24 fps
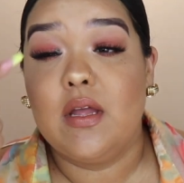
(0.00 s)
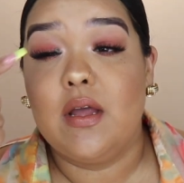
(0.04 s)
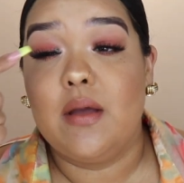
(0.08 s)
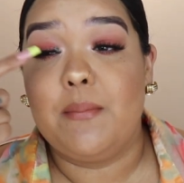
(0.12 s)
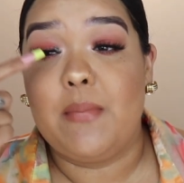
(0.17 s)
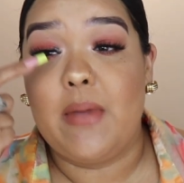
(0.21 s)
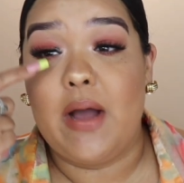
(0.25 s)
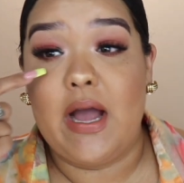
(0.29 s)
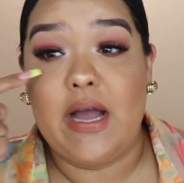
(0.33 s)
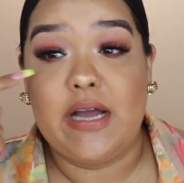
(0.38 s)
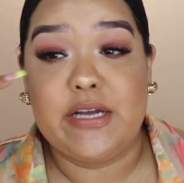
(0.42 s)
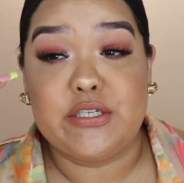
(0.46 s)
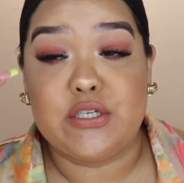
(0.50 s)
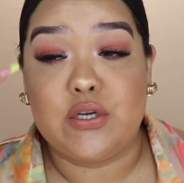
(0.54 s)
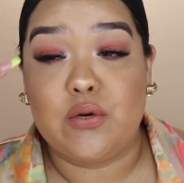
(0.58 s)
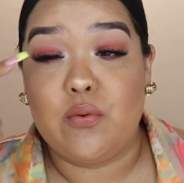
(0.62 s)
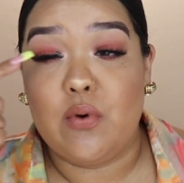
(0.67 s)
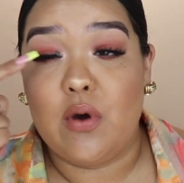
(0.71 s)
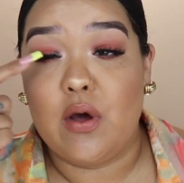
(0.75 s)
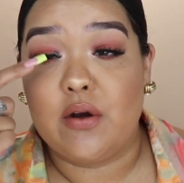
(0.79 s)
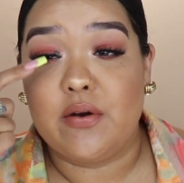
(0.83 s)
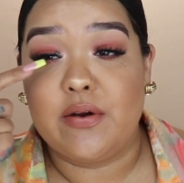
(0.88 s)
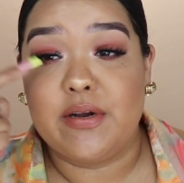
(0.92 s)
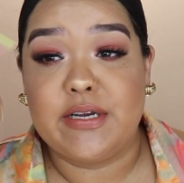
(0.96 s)
My eyes are
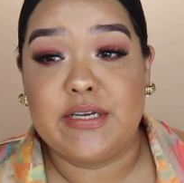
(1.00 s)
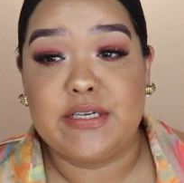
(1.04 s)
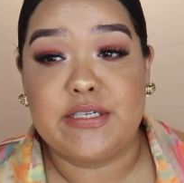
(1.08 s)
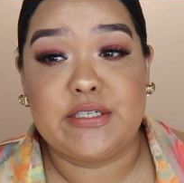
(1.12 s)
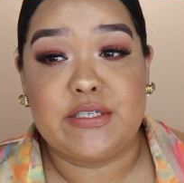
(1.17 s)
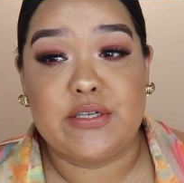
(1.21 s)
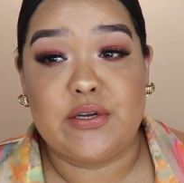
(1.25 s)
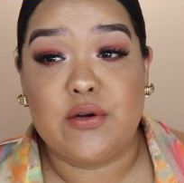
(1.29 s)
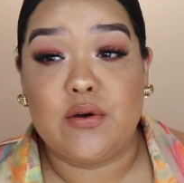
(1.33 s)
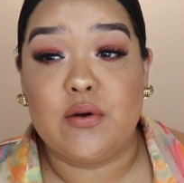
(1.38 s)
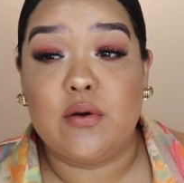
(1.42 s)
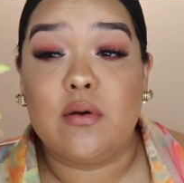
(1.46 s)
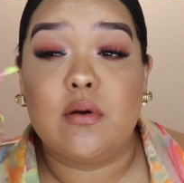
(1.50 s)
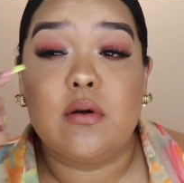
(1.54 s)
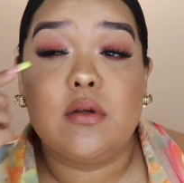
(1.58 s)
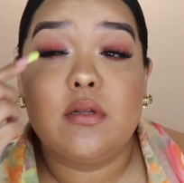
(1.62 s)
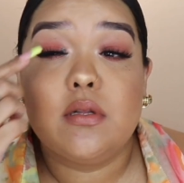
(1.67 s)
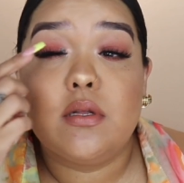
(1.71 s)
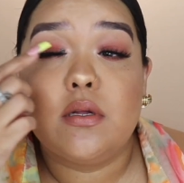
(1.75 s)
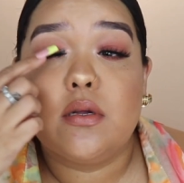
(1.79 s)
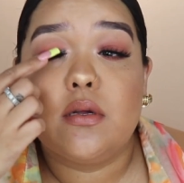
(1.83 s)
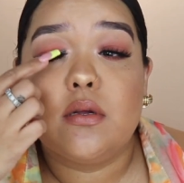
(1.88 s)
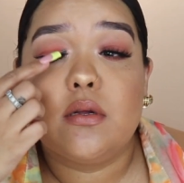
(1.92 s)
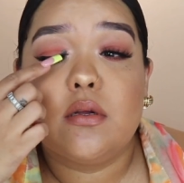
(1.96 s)
watering, so
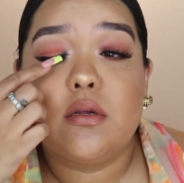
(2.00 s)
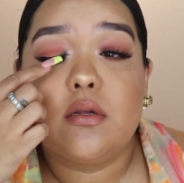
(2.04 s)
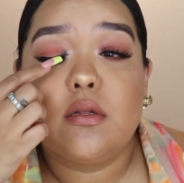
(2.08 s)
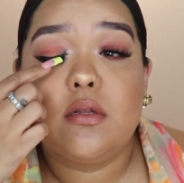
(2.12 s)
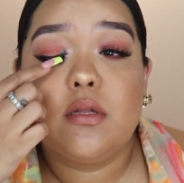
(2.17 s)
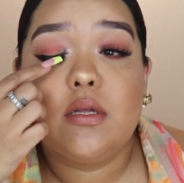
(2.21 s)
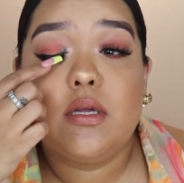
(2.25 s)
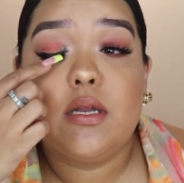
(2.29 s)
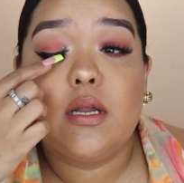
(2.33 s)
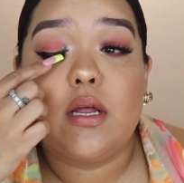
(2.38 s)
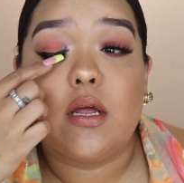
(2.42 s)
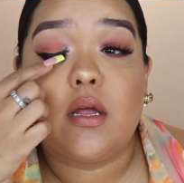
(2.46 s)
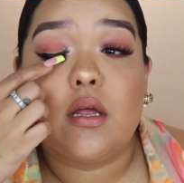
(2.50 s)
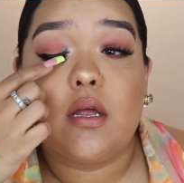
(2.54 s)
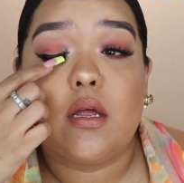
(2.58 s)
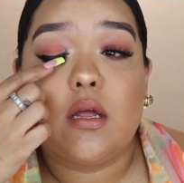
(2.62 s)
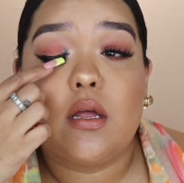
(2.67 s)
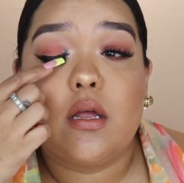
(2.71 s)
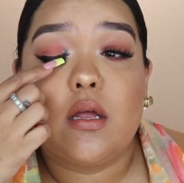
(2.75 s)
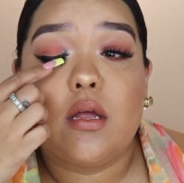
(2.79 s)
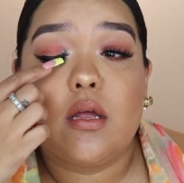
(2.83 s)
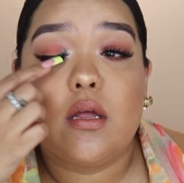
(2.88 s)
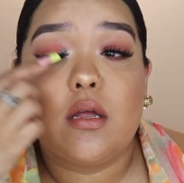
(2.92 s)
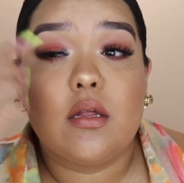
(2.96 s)
look at that.
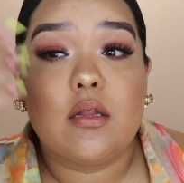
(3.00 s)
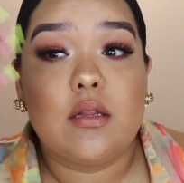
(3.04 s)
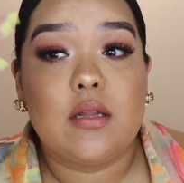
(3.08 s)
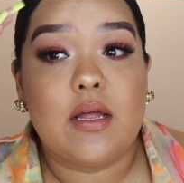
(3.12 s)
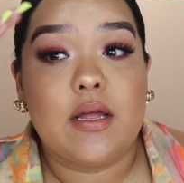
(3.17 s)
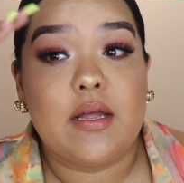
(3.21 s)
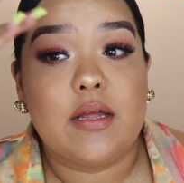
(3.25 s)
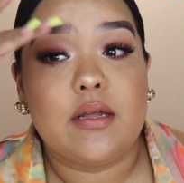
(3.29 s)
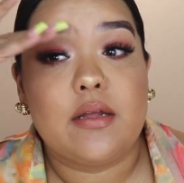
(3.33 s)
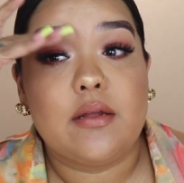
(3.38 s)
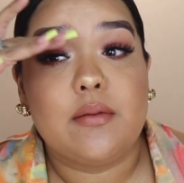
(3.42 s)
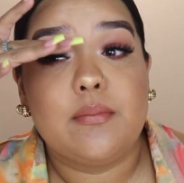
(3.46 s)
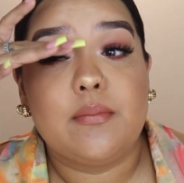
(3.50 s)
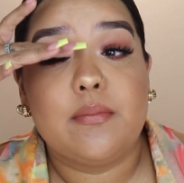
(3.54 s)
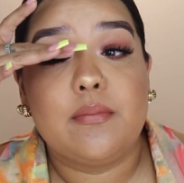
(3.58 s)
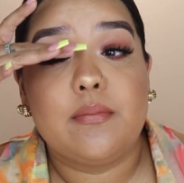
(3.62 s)
Like,